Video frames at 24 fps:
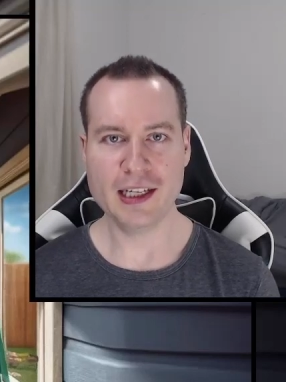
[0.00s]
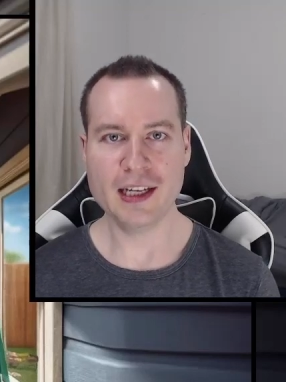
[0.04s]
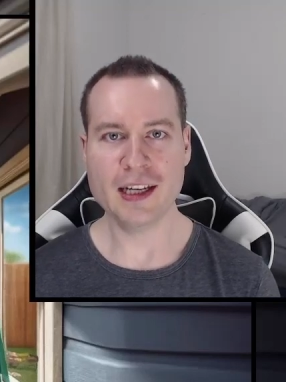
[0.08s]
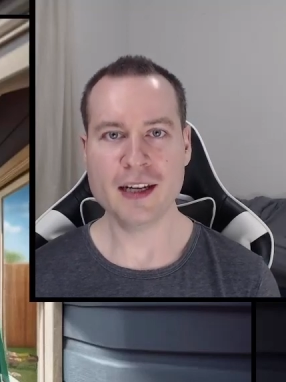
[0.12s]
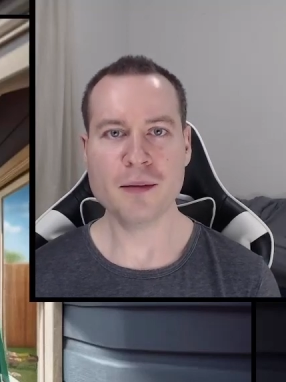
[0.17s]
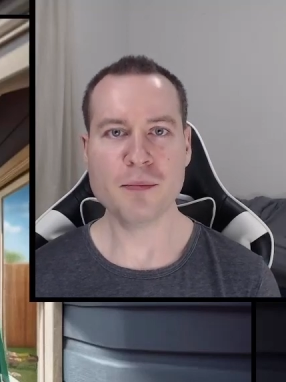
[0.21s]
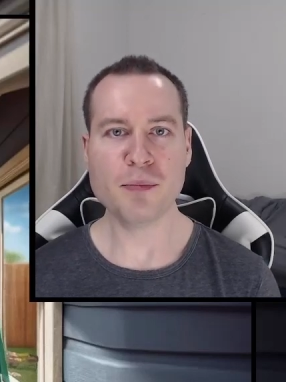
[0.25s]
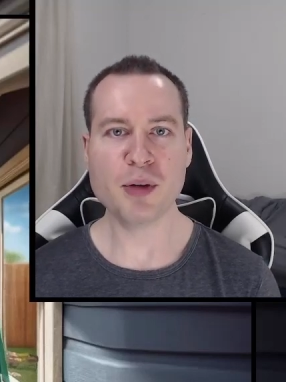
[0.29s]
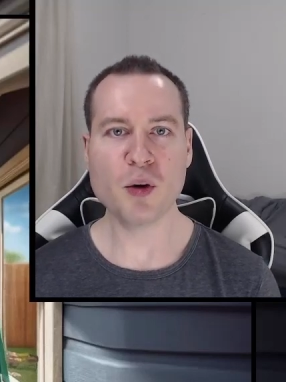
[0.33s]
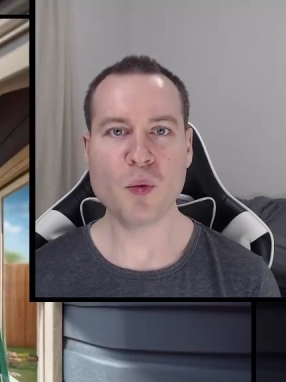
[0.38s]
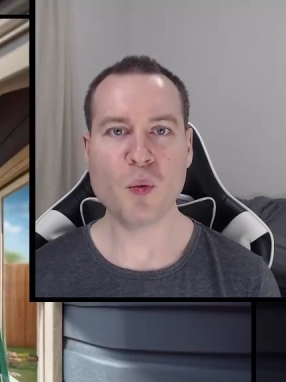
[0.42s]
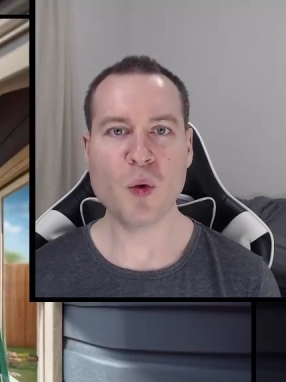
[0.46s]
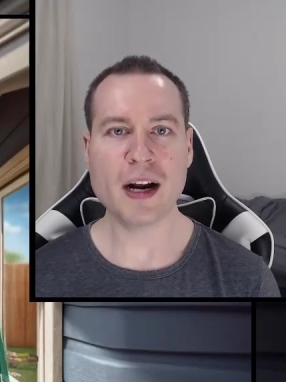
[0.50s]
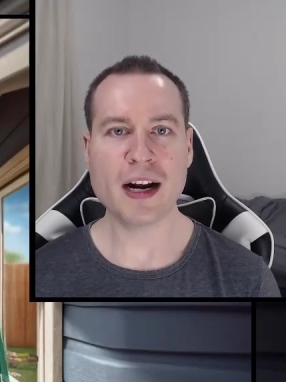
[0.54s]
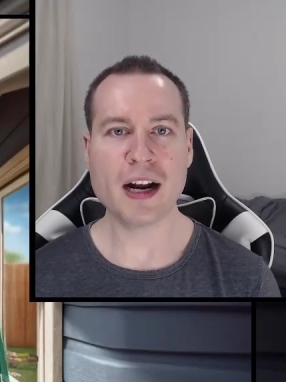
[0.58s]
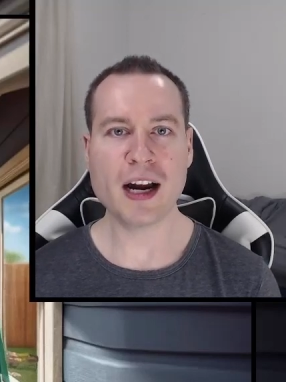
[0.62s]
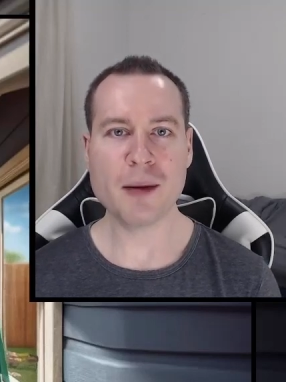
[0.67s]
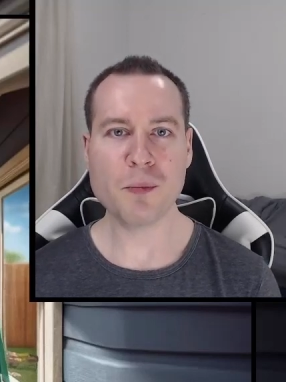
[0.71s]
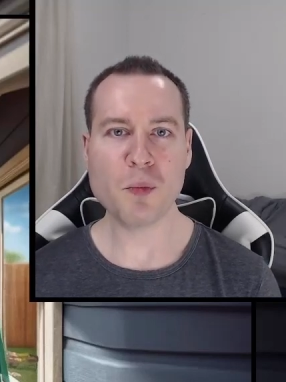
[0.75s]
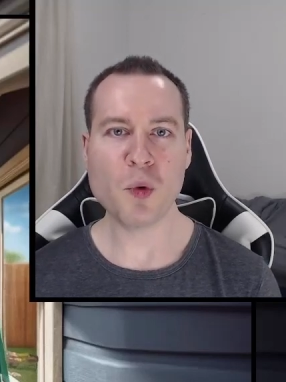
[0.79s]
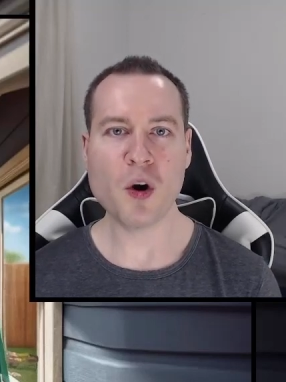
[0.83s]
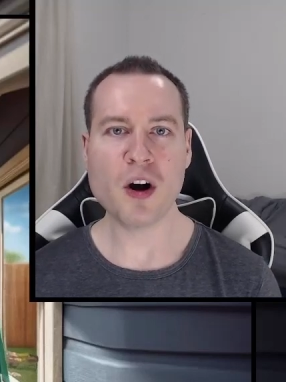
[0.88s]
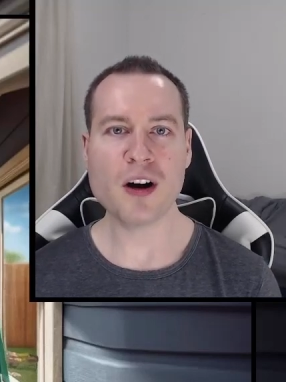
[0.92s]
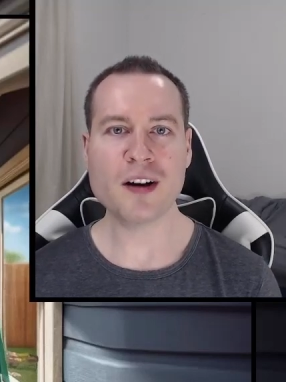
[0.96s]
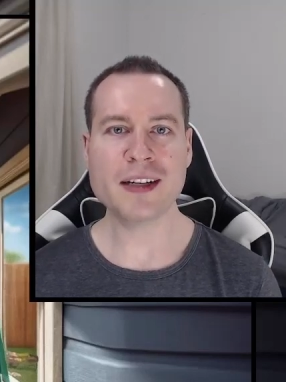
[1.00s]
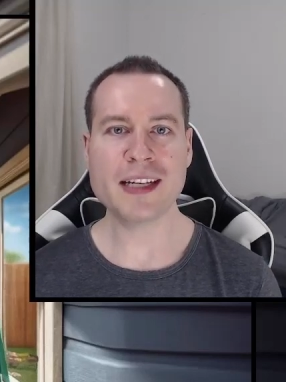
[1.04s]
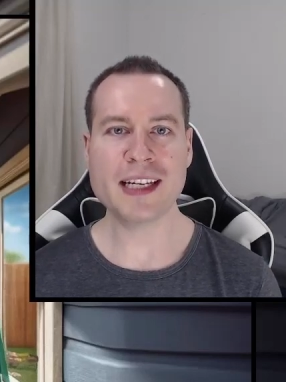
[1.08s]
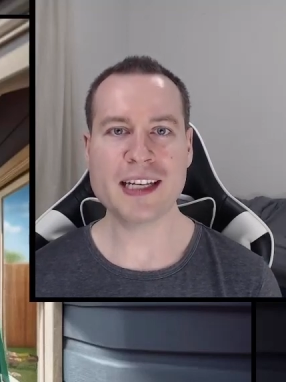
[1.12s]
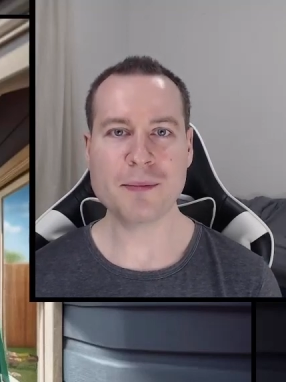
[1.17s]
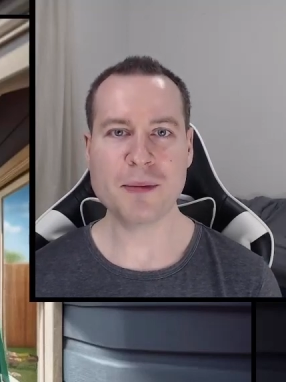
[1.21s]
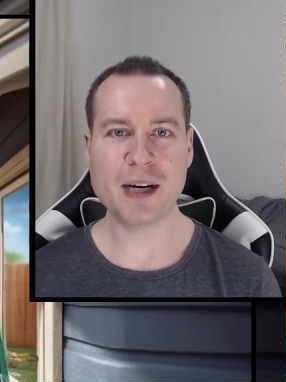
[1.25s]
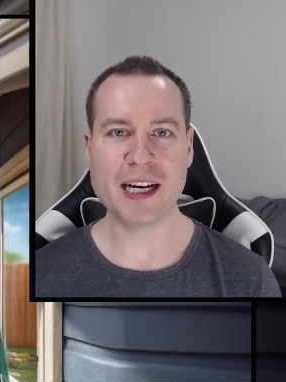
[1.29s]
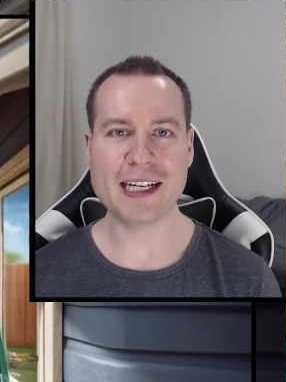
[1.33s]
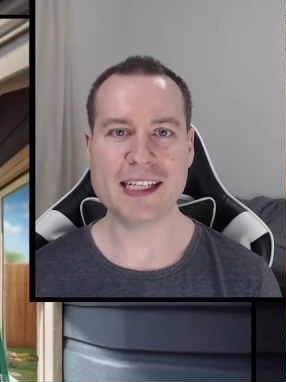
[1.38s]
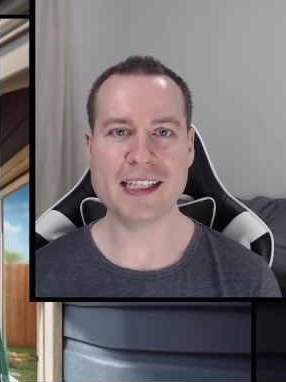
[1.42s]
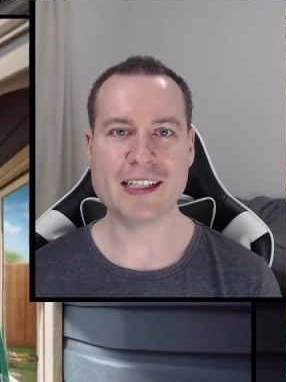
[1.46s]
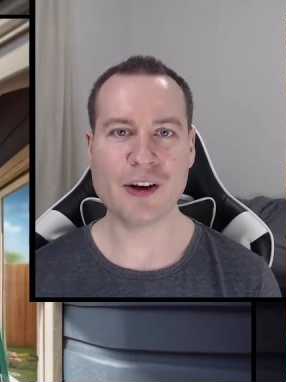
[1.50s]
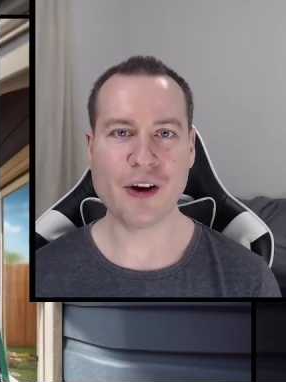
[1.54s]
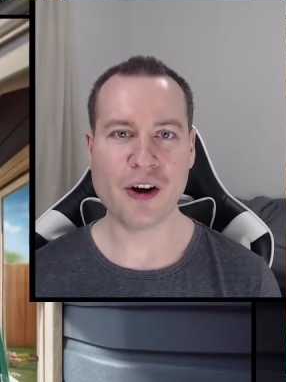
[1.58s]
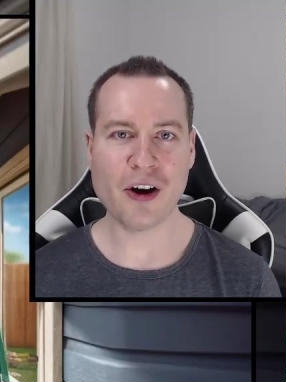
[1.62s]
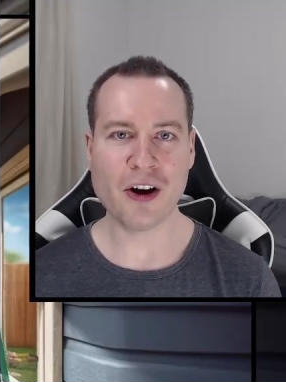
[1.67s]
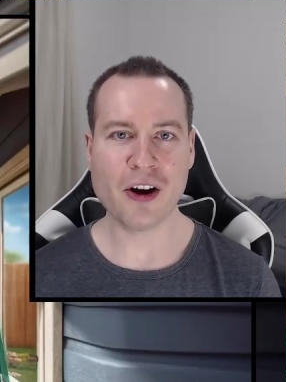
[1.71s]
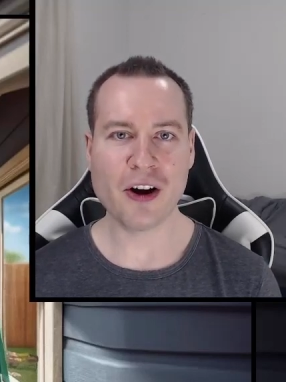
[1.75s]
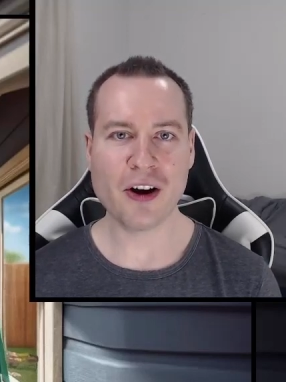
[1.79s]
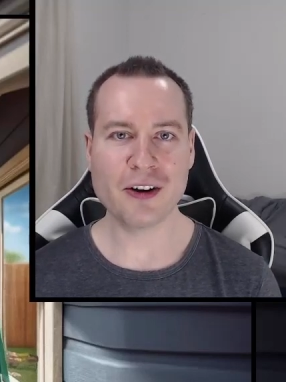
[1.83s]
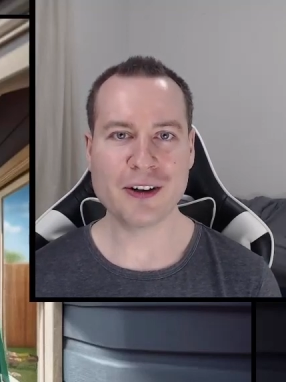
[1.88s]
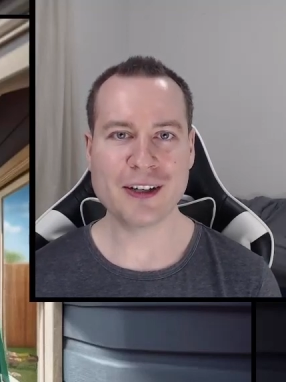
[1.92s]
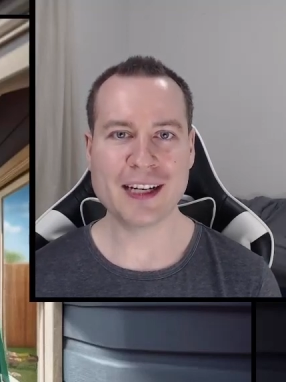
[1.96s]
but when I'm walking my
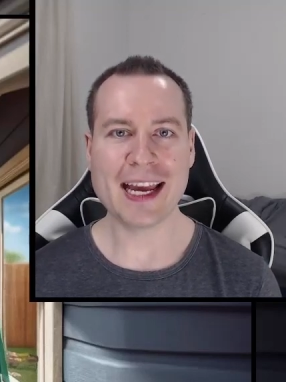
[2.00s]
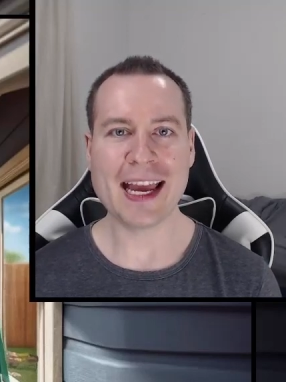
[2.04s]
dog